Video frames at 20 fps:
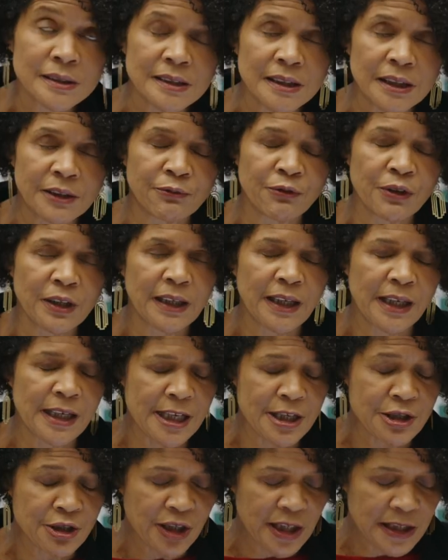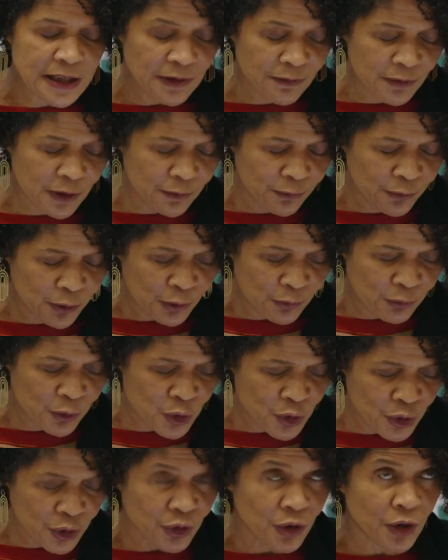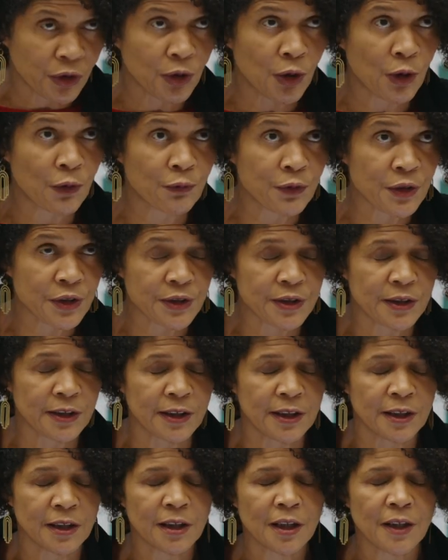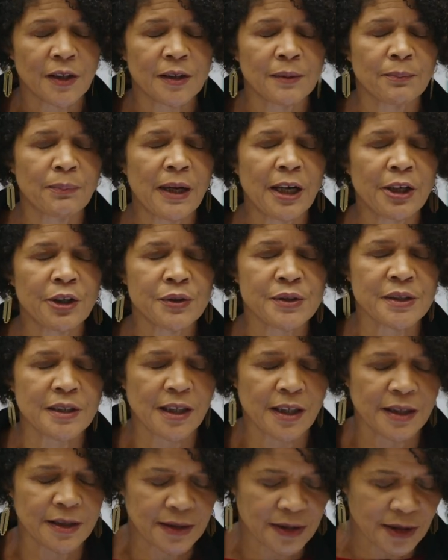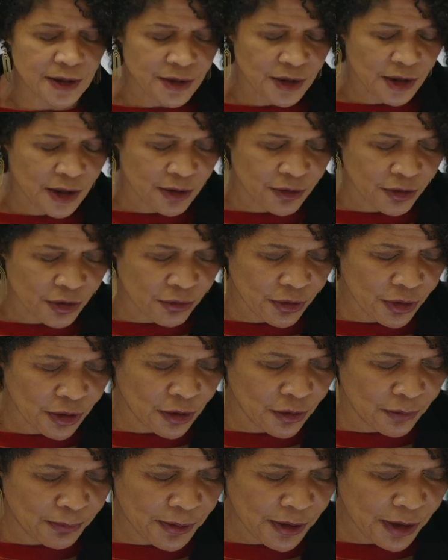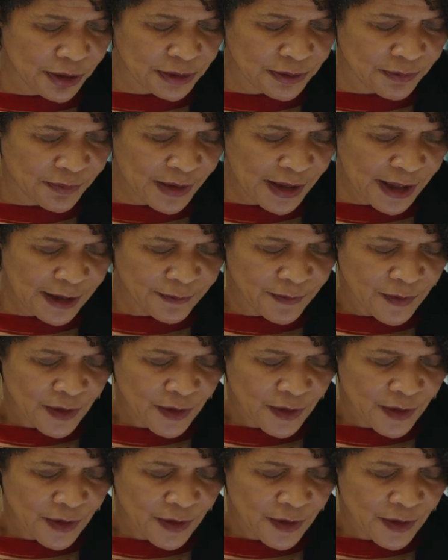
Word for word: delivering an NHS fit for the future, and obviously the biosciences are a critical part of that.